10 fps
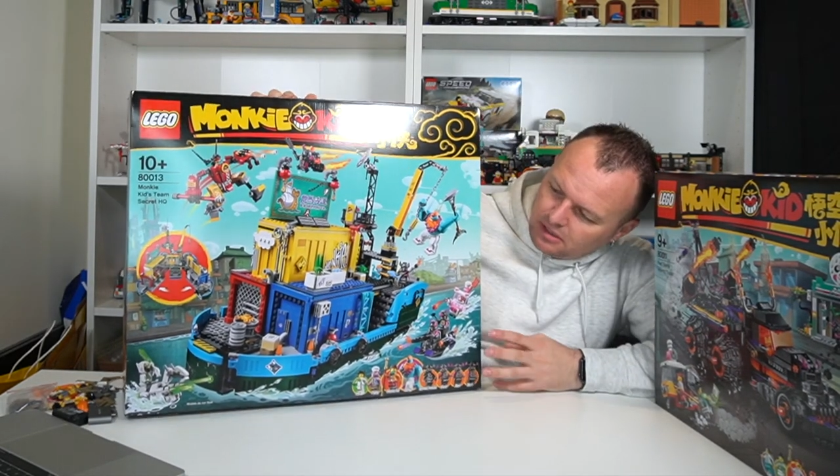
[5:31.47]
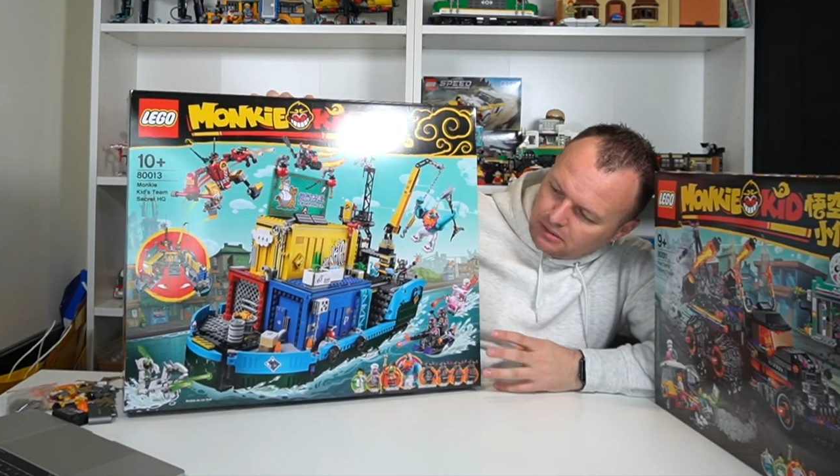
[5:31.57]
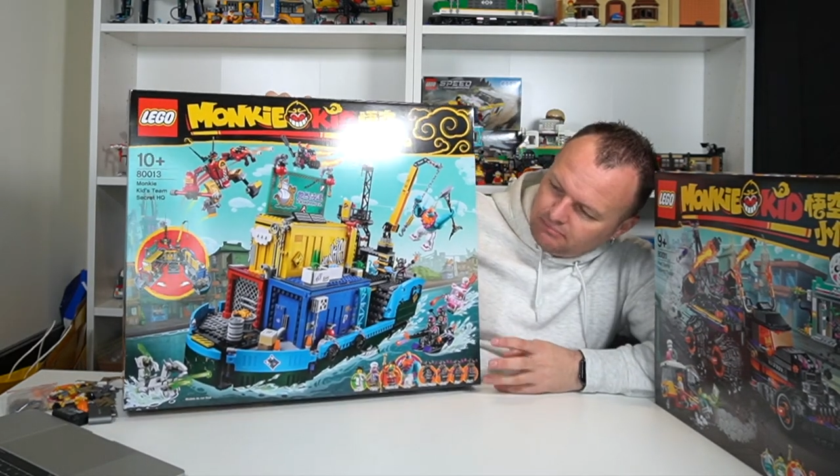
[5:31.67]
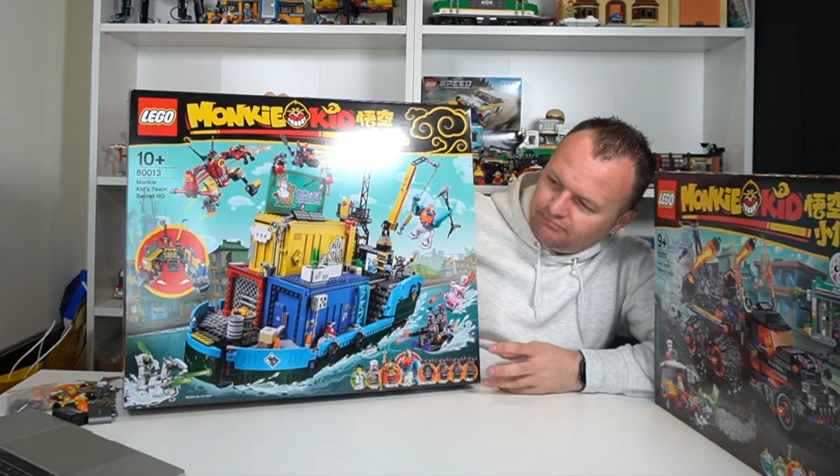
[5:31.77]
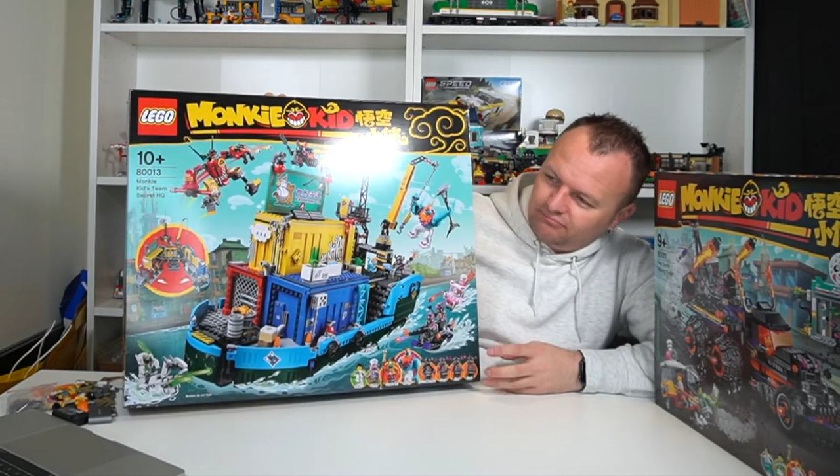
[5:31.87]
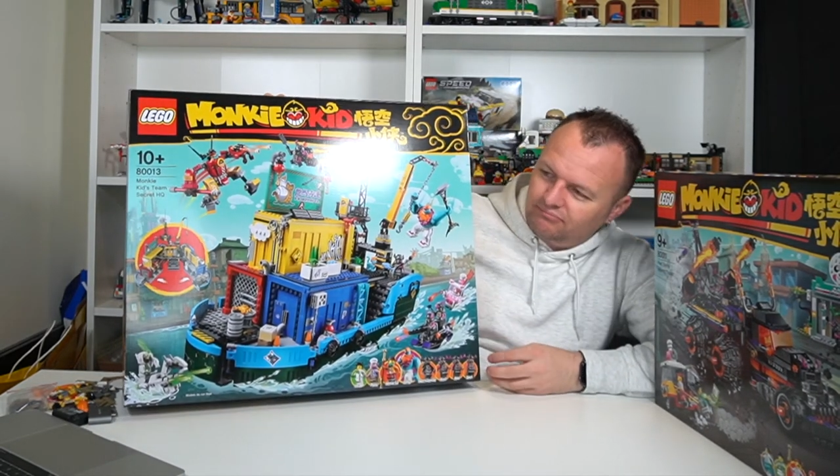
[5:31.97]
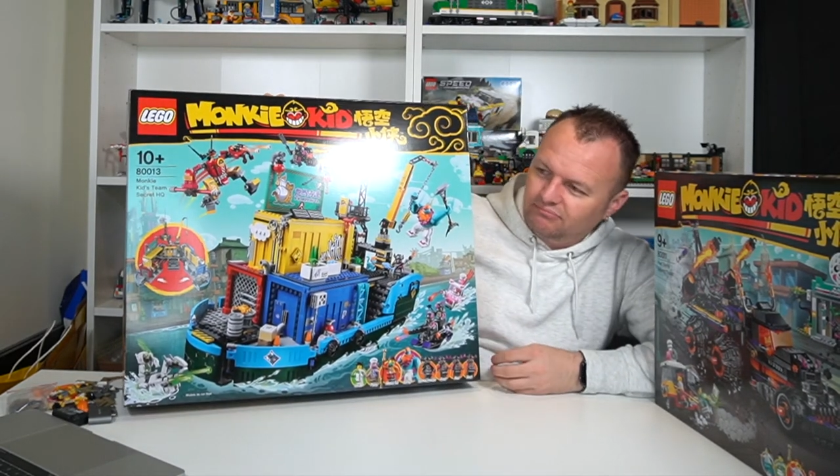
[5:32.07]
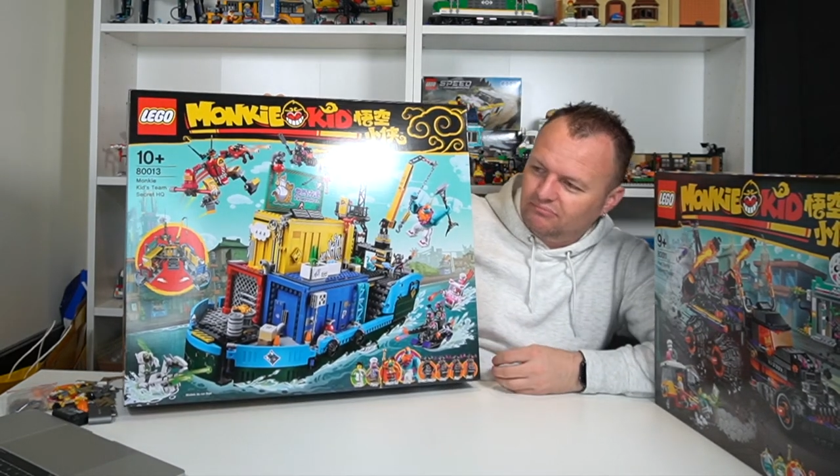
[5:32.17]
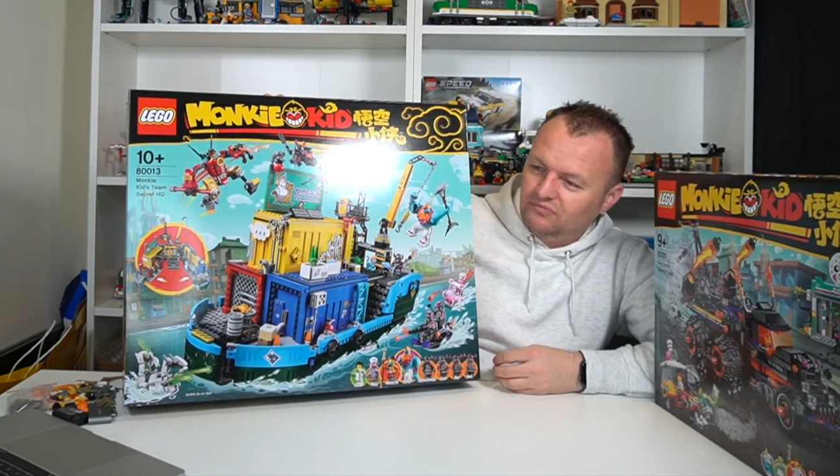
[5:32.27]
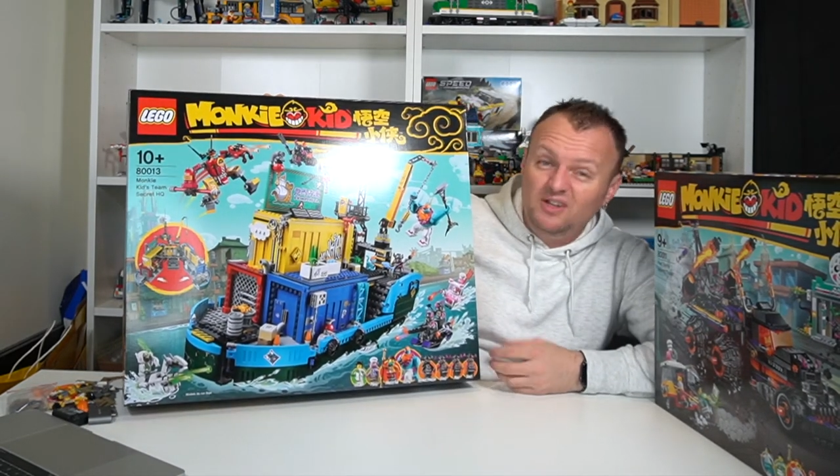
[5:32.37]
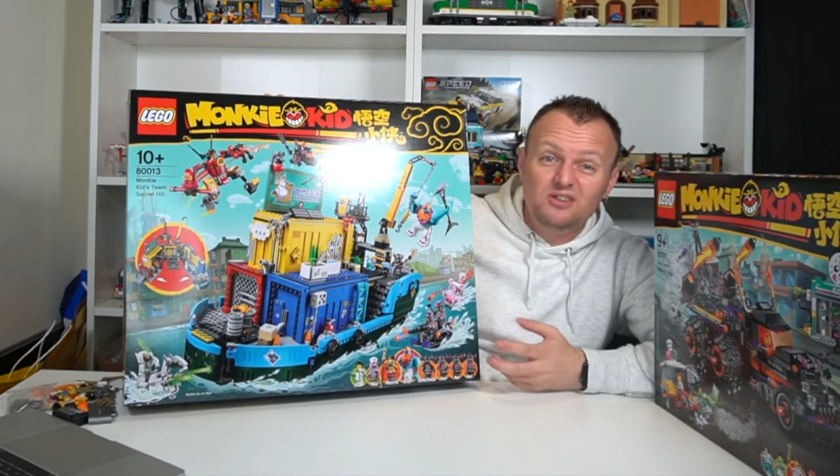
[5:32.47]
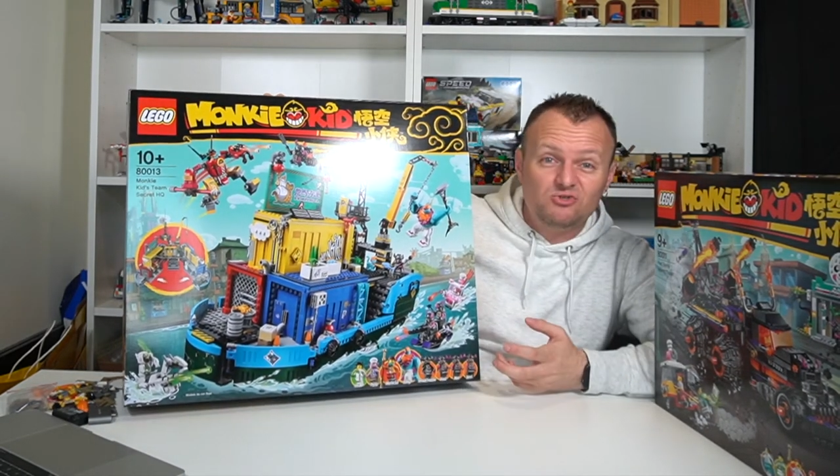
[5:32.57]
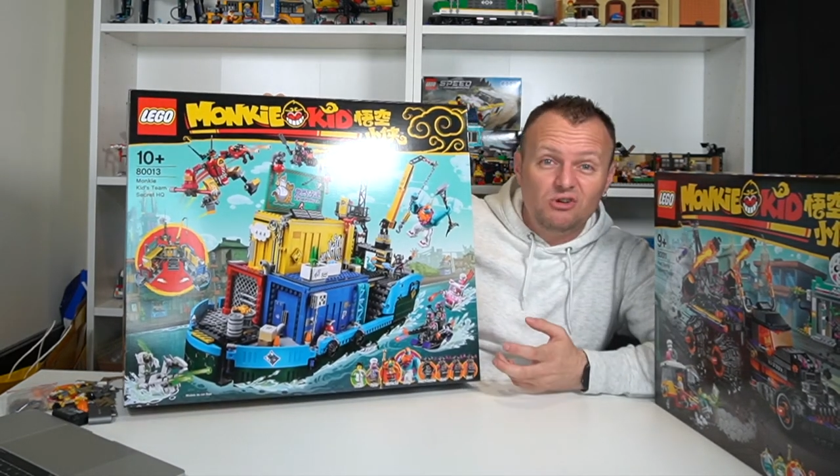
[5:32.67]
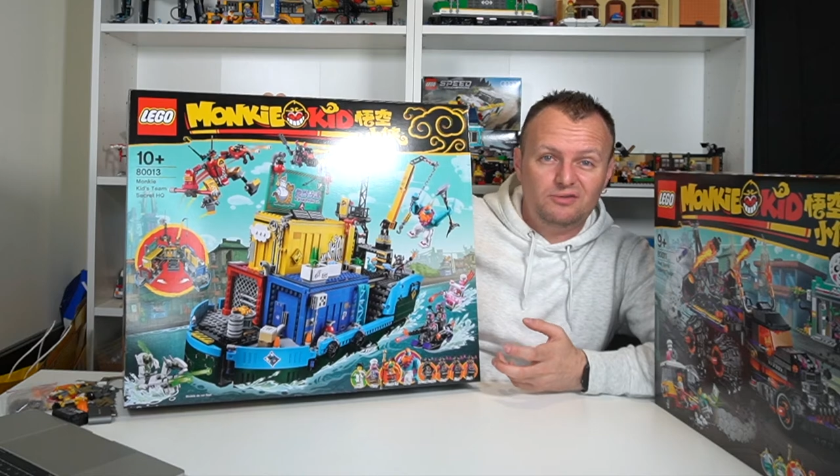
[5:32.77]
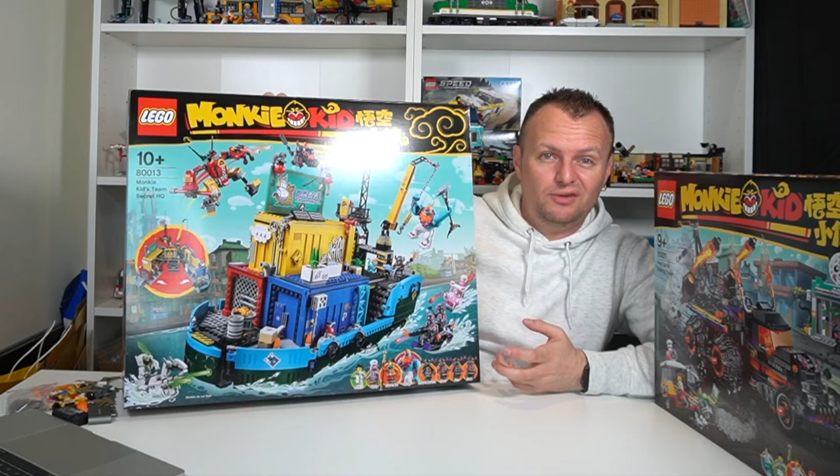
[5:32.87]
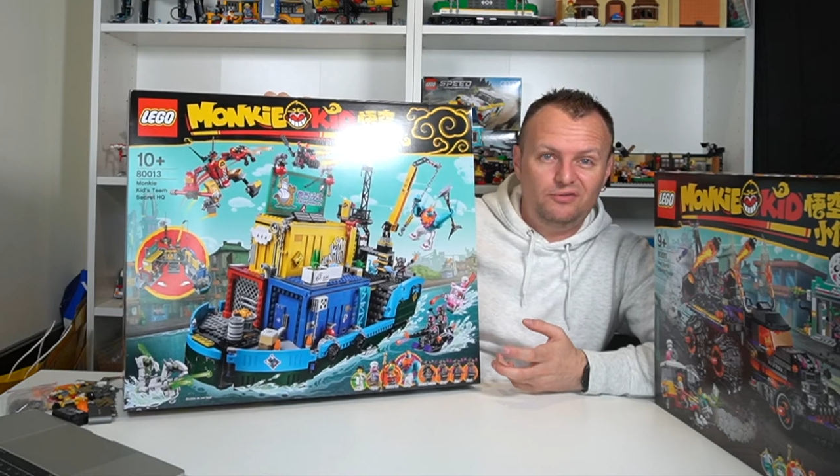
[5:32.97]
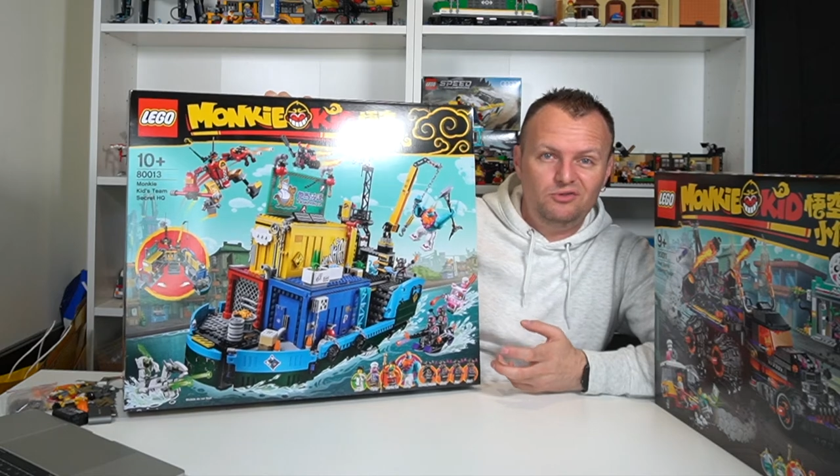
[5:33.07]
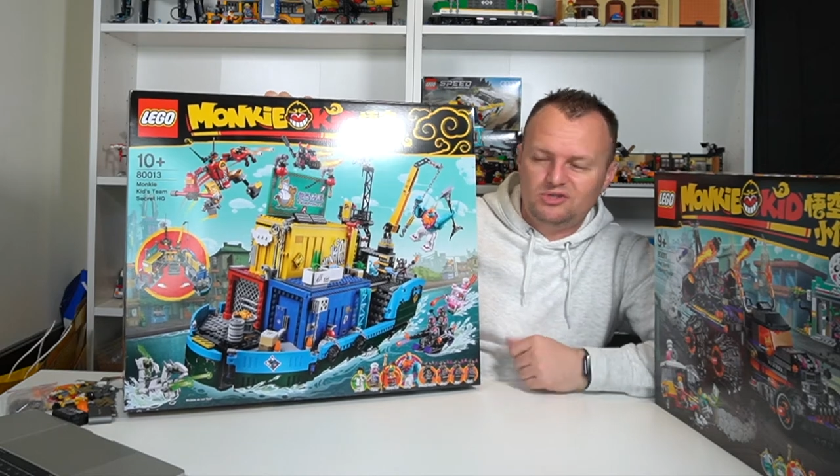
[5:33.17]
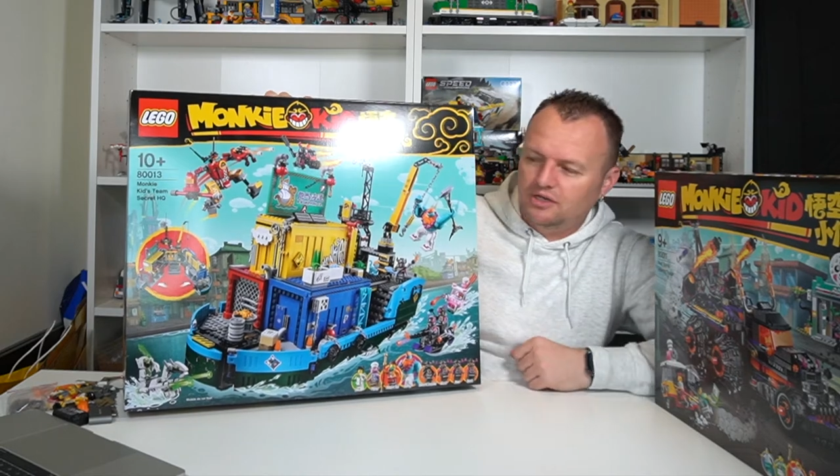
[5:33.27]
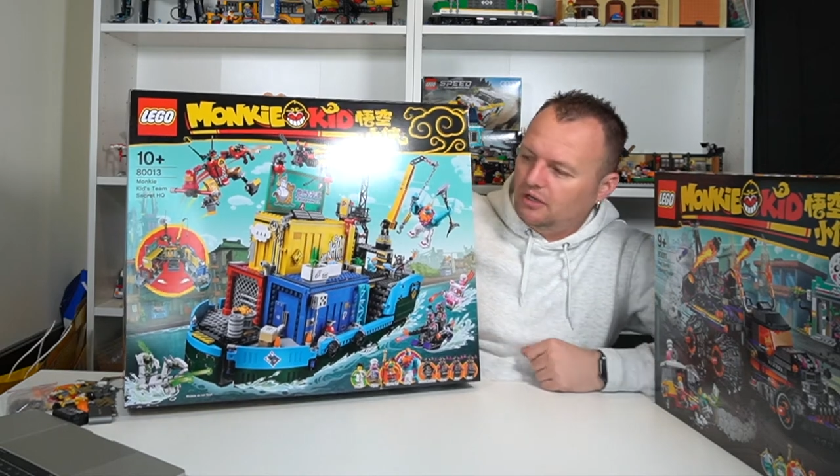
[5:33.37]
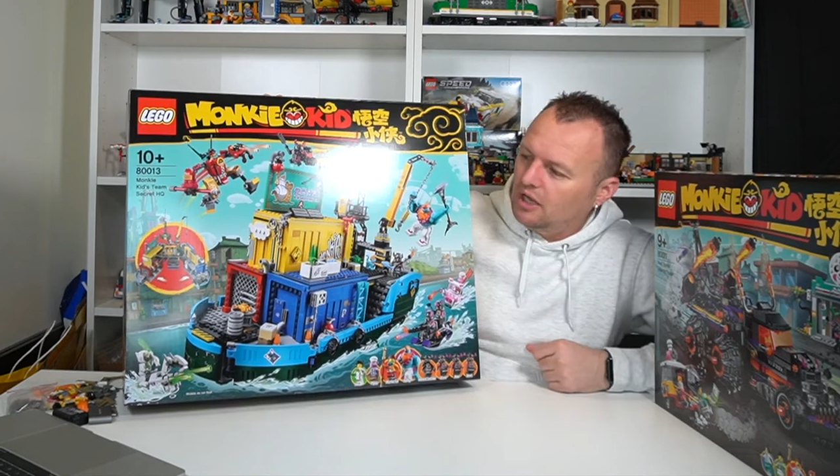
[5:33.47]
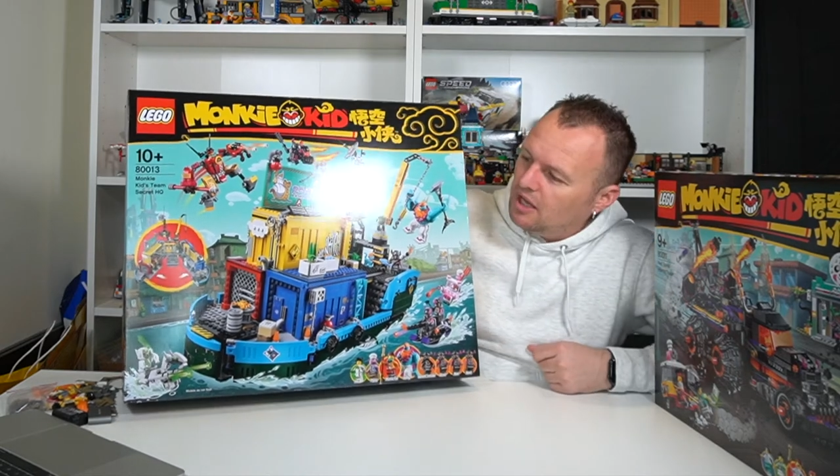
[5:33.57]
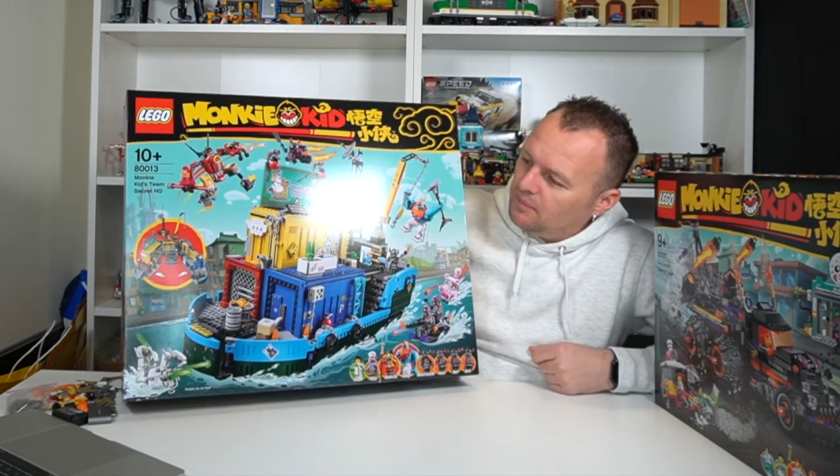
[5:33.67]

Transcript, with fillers: Um, fingers crossed for the future.